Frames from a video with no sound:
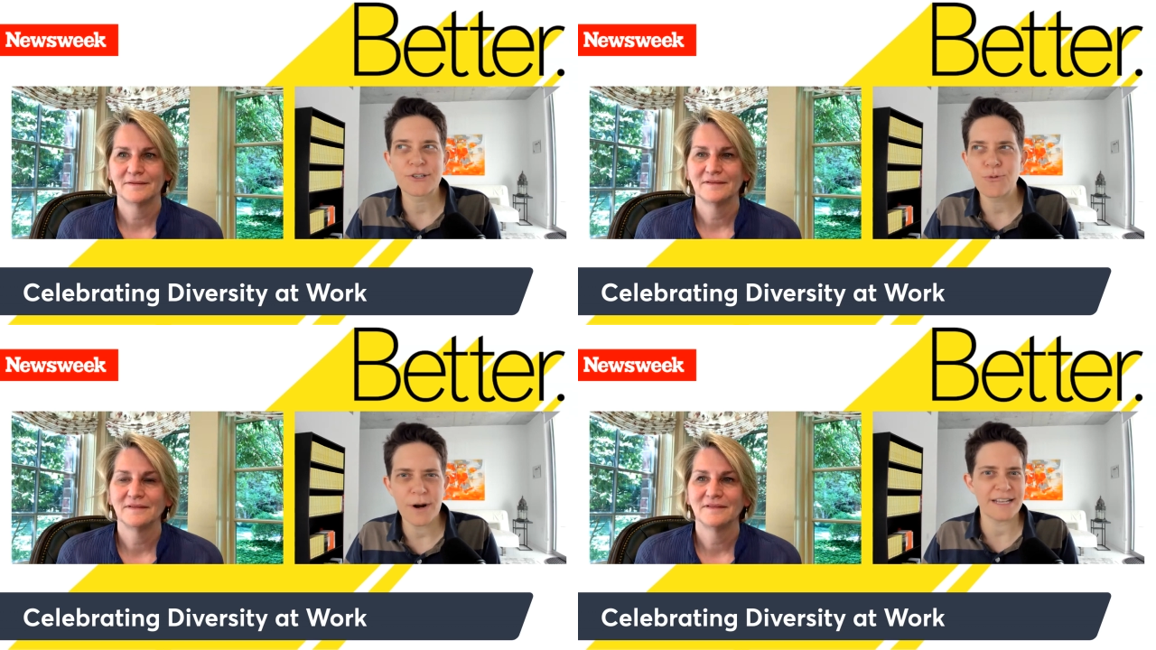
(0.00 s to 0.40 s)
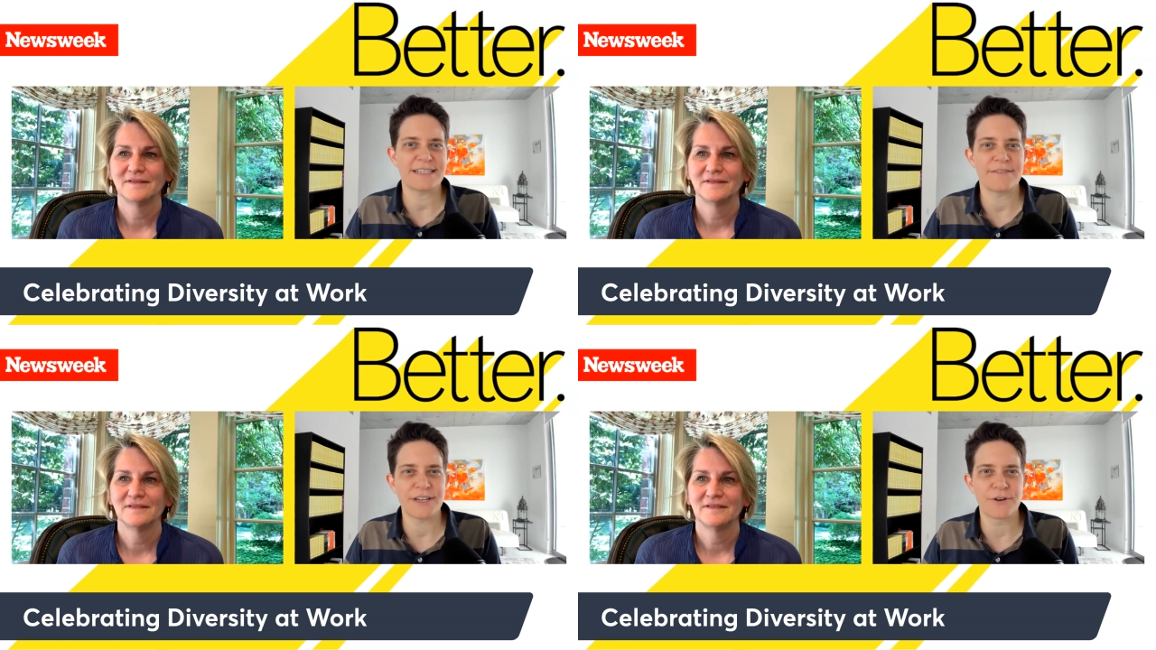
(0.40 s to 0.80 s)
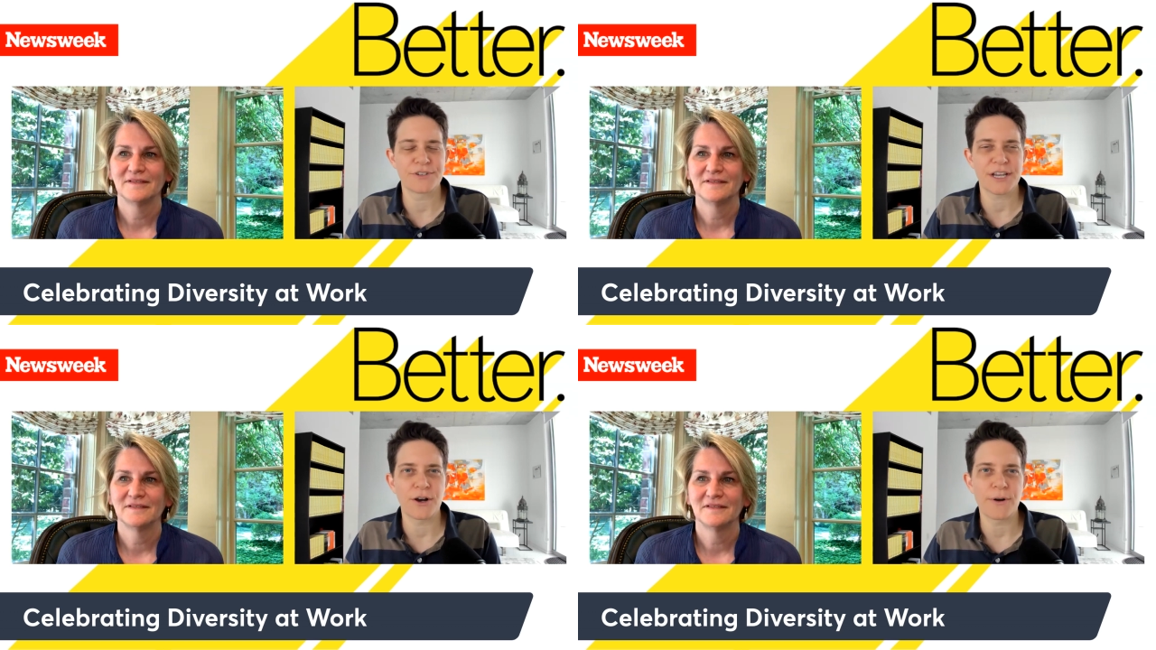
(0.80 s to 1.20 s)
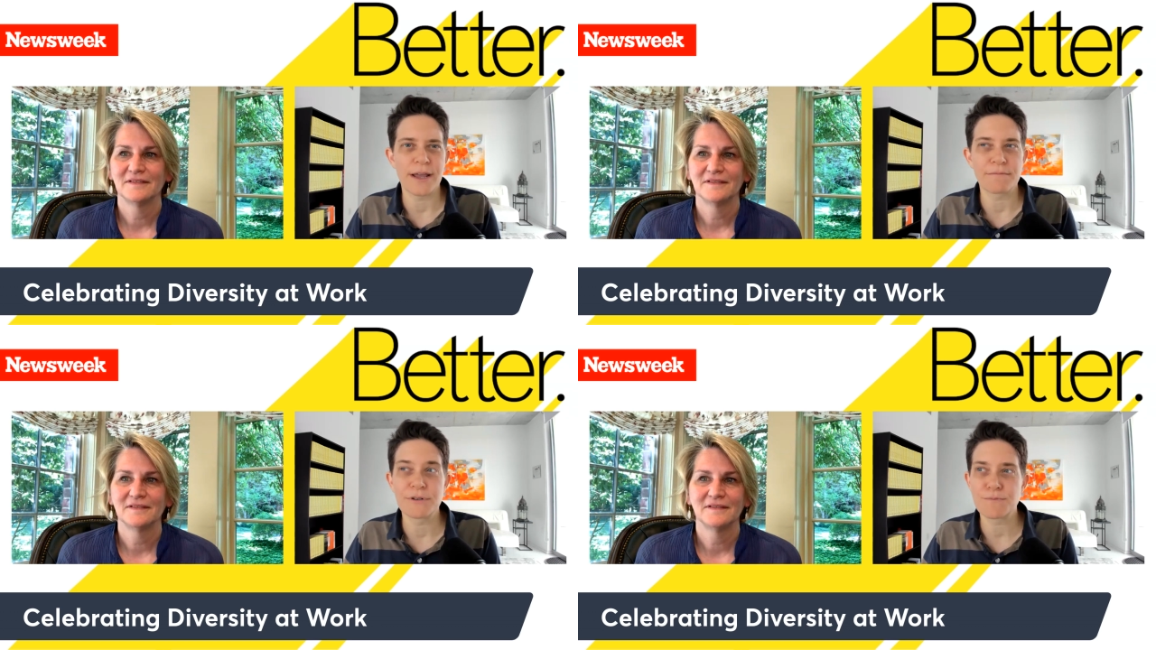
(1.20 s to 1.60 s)
Speaker 1: 27 years ago,
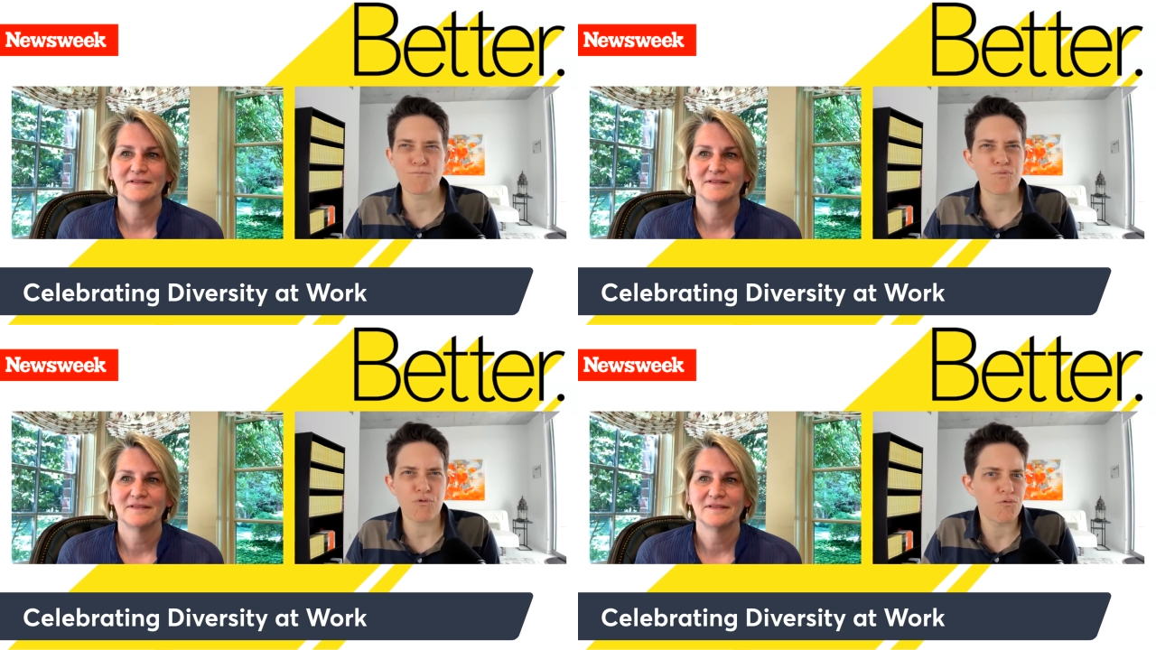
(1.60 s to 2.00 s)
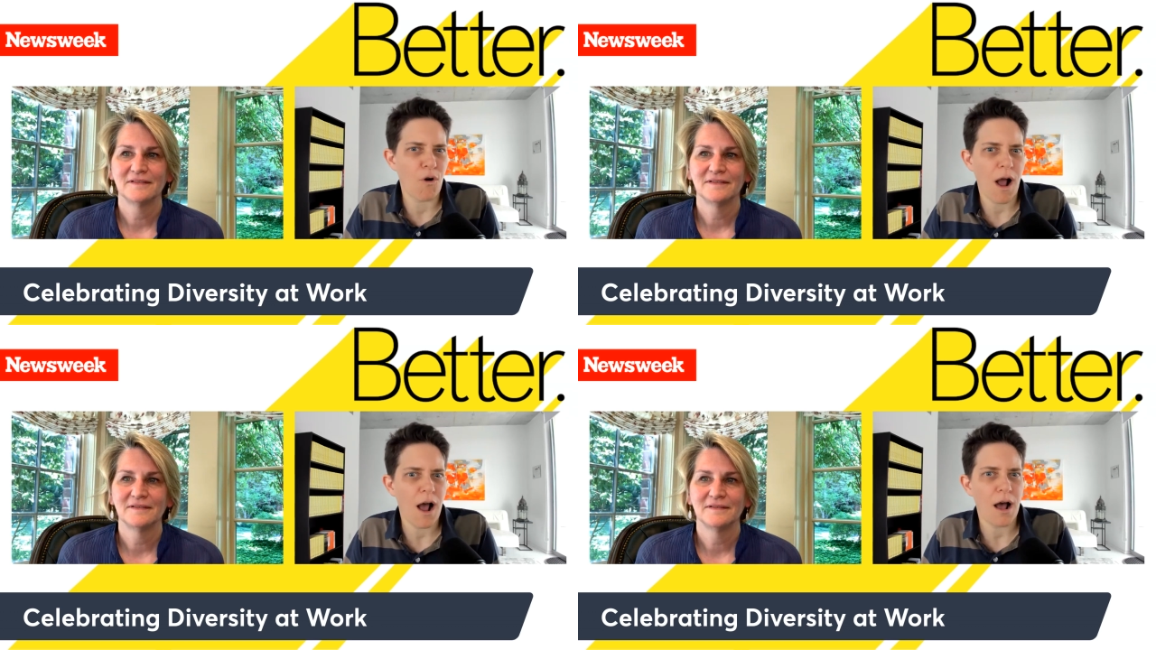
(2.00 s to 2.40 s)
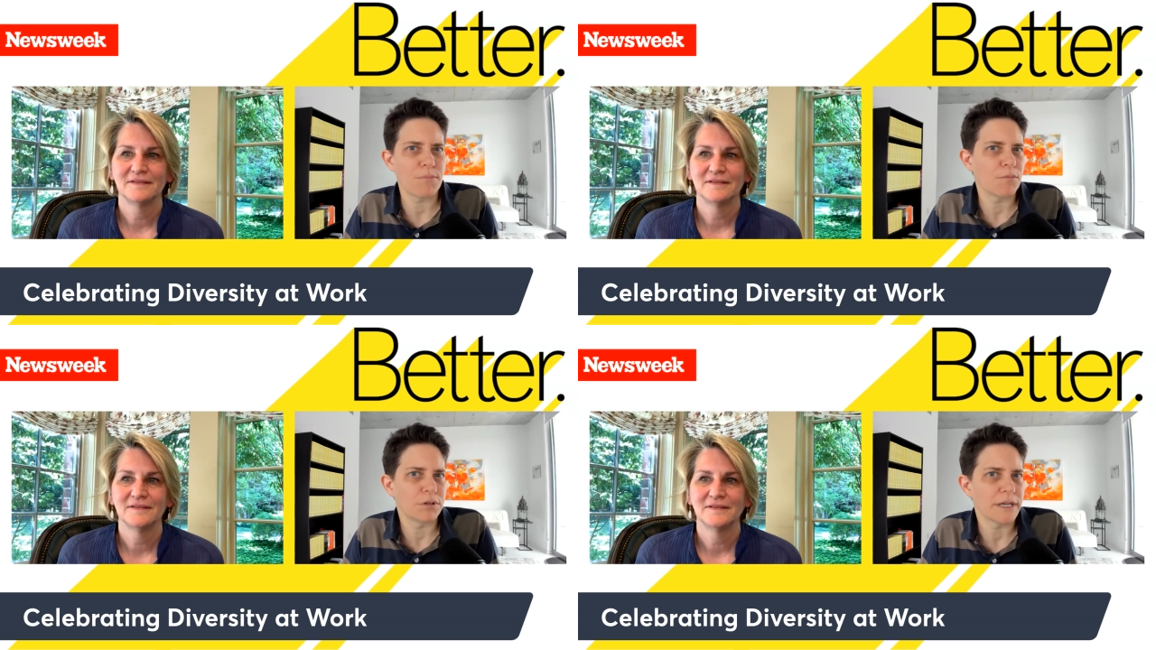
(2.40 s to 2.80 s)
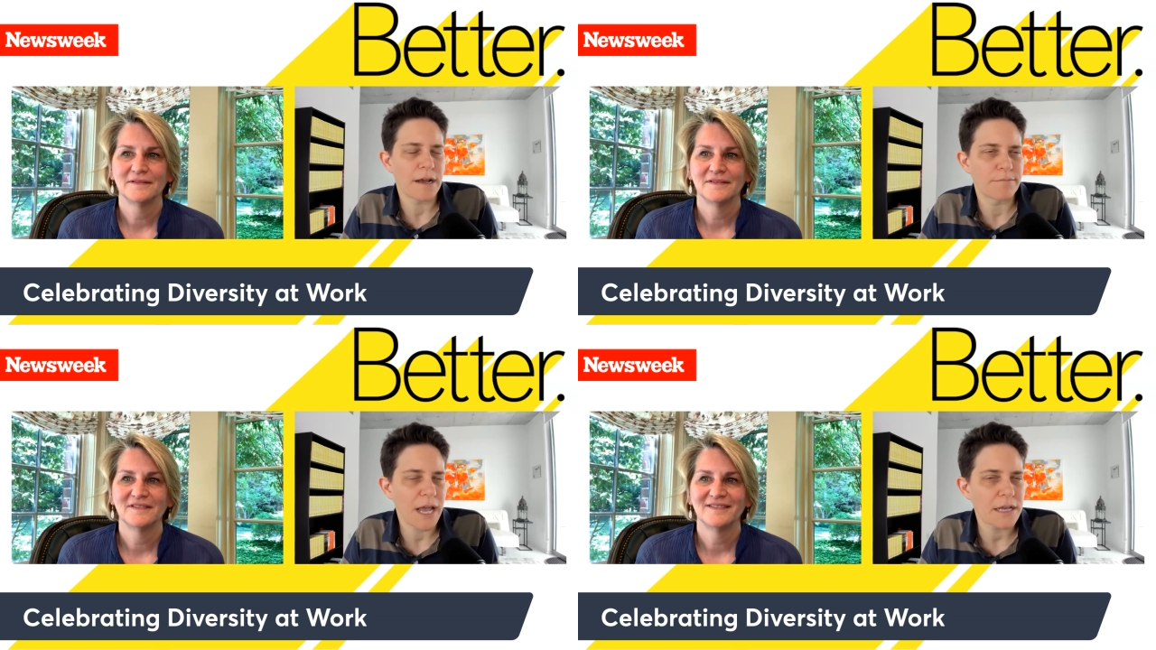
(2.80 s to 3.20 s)
it was probably,
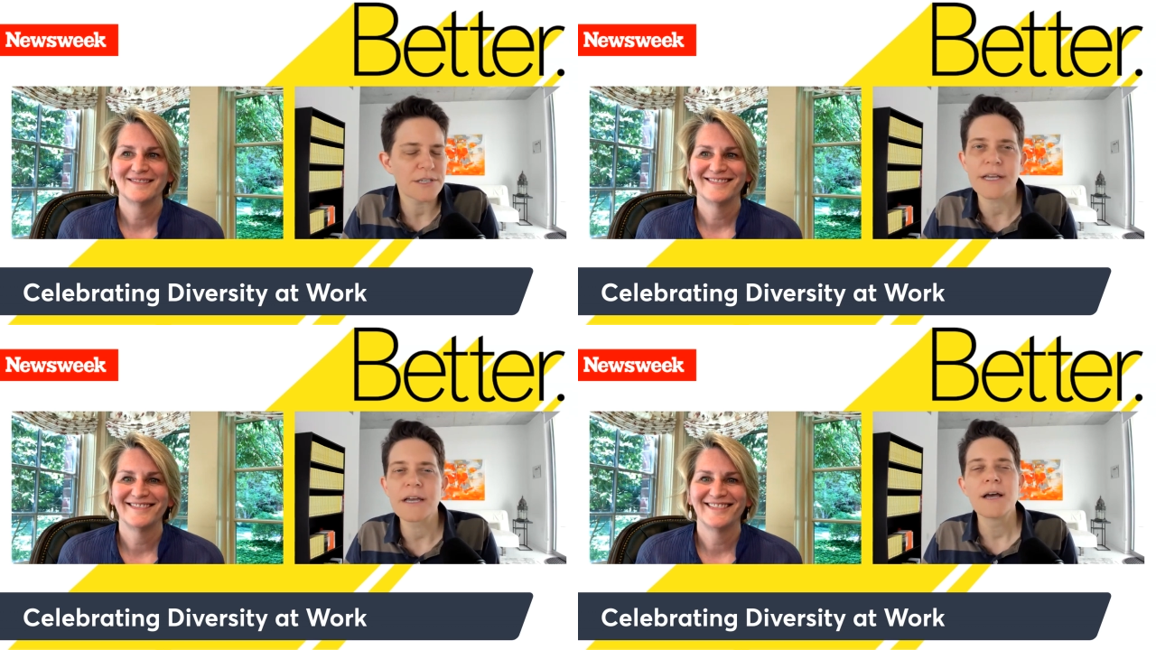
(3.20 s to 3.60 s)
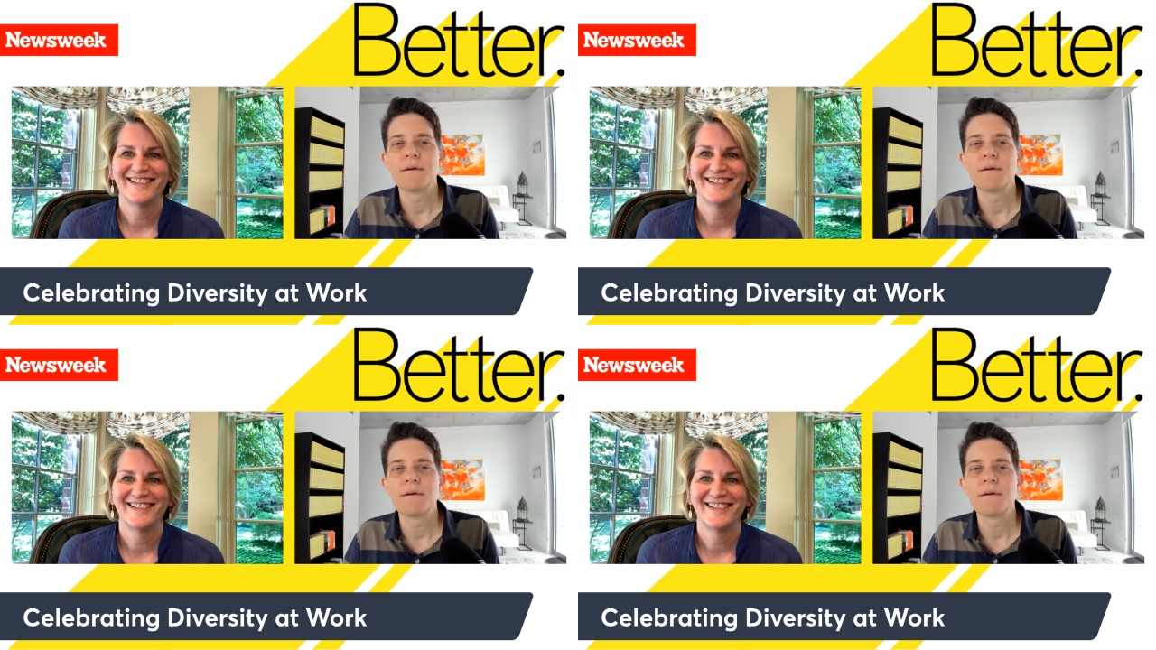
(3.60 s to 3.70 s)
I'm guessing,